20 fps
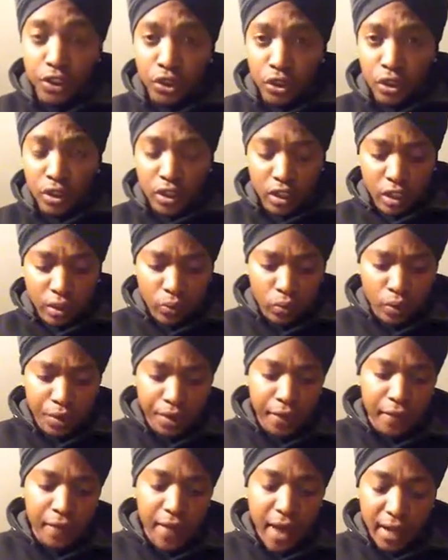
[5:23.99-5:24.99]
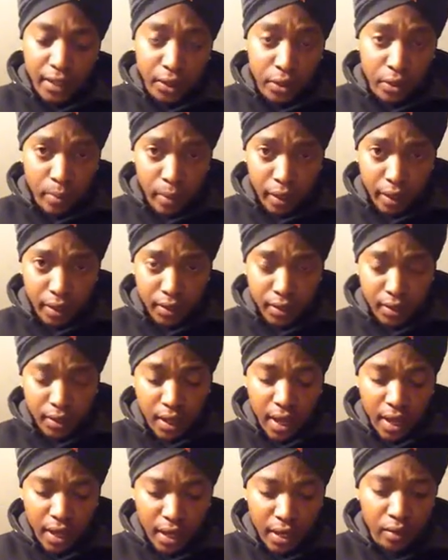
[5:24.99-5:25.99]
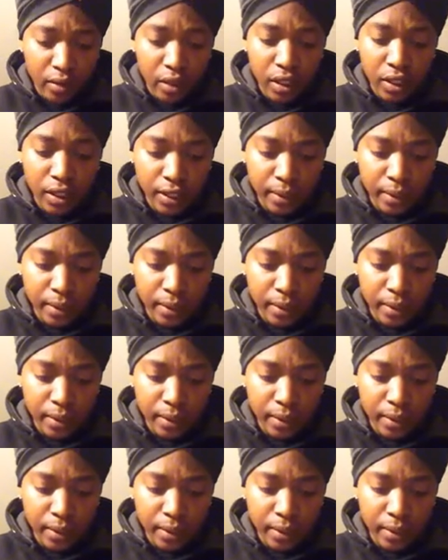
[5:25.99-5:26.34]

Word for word: So I suggest you look up what de facto means